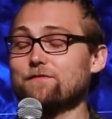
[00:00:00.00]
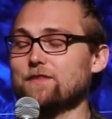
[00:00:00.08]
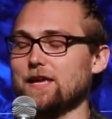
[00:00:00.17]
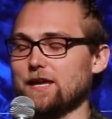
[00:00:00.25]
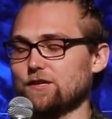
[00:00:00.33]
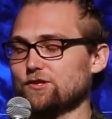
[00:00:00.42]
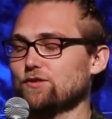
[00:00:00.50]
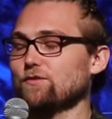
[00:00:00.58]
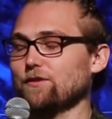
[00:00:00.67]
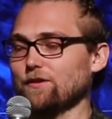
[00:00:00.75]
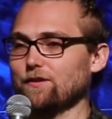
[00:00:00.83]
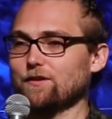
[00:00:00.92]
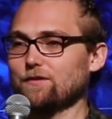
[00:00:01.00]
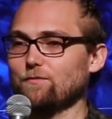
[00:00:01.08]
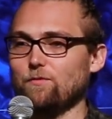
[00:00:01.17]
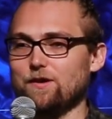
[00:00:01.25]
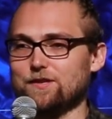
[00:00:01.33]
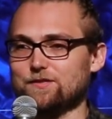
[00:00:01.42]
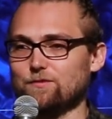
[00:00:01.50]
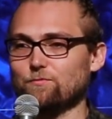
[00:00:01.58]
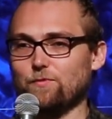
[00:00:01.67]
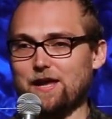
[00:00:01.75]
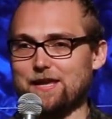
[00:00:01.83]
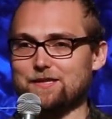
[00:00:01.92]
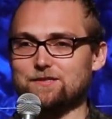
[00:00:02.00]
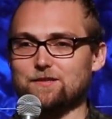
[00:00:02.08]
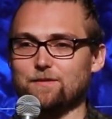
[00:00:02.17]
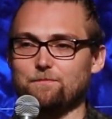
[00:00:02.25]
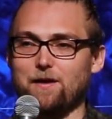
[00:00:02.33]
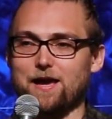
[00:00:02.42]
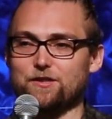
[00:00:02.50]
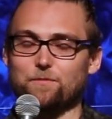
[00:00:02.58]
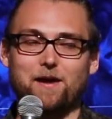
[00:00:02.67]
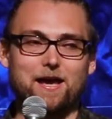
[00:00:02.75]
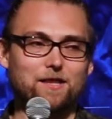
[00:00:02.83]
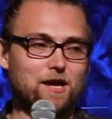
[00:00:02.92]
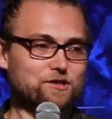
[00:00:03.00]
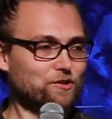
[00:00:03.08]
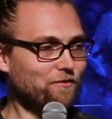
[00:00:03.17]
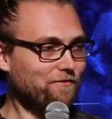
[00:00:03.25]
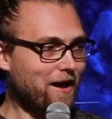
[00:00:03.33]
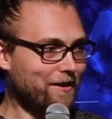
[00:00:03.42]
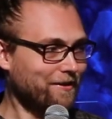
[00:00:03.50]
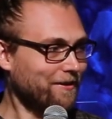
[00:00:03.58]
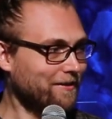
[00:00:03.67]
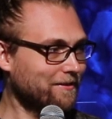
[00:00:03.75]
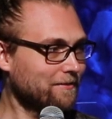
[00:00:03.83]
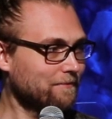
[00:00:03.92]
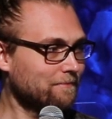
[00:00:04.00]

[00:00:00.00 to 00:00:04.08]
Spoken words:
the shooter was raised by their biological father.